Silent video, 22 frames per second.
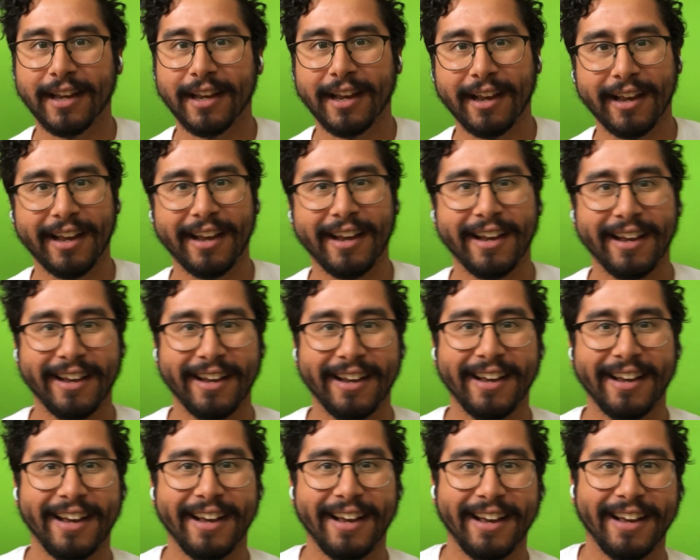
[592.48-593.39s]
Let
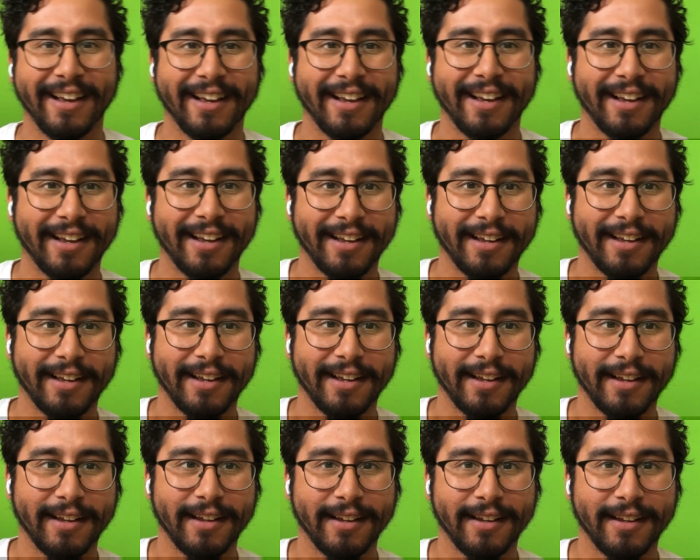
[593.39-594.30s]
me just show you a few
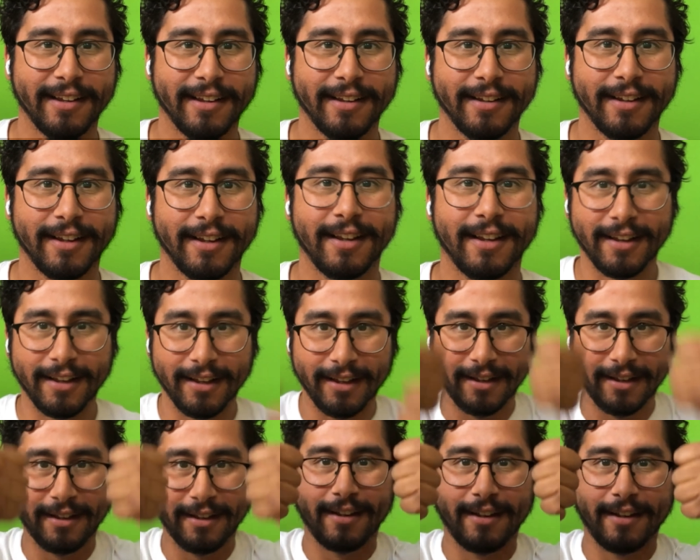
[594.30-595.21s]
examples of
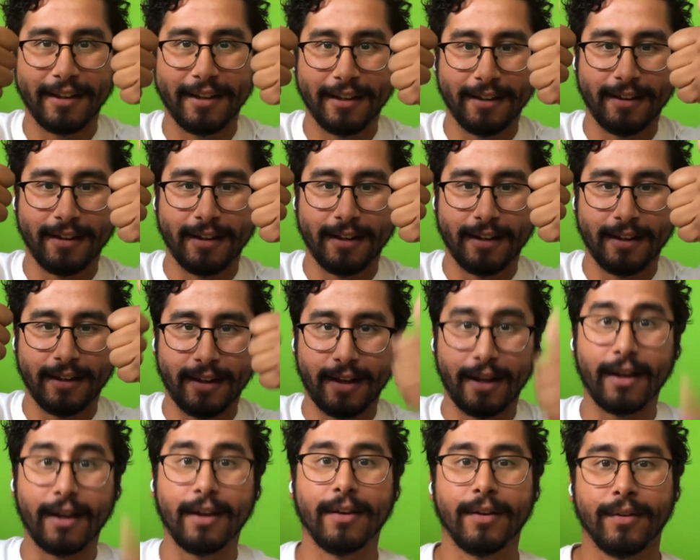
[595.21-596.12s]
the dye sub
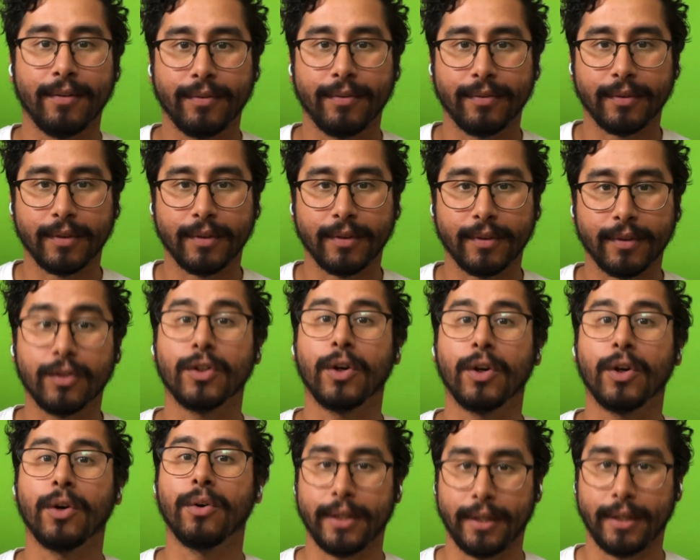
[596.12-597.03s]
machine, and also I've
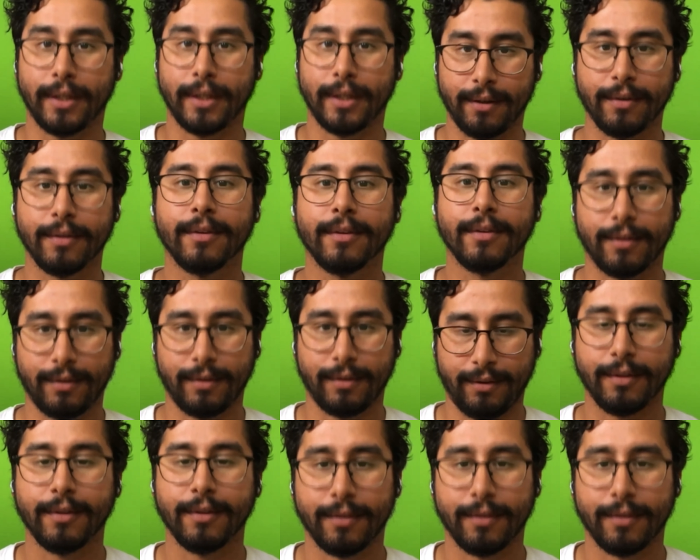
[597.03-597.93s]
got that tweeted
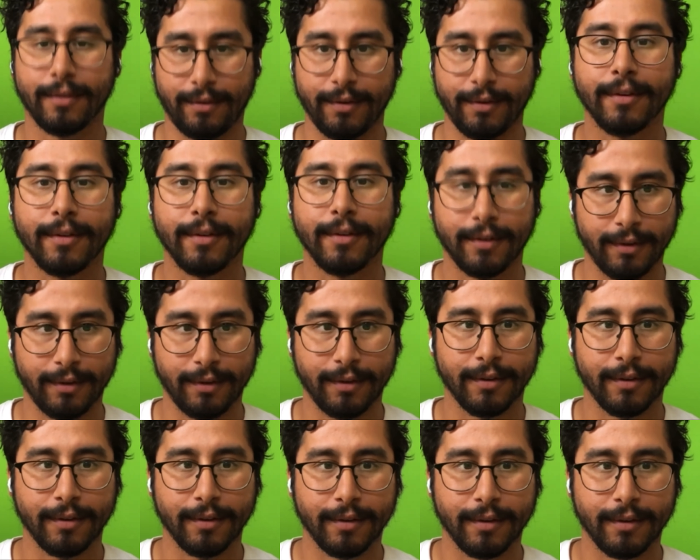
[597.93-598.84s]
and ready to go. So
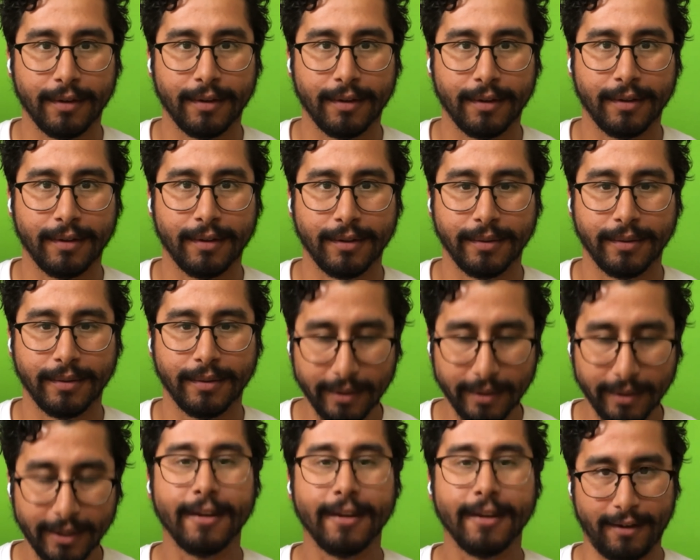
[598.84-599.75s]
I'm just gonna
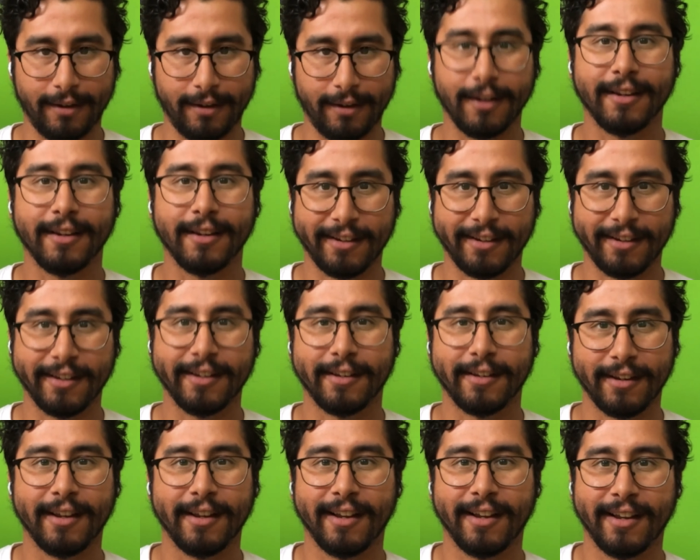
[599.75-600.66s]
turn my camera
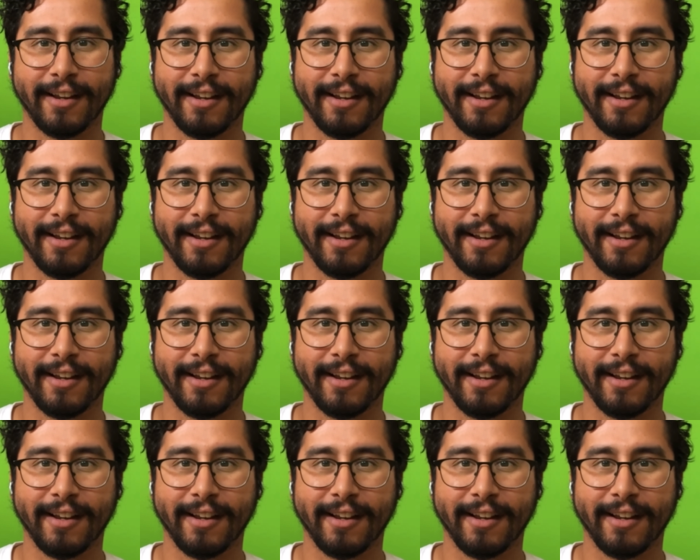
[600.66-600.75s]
so you can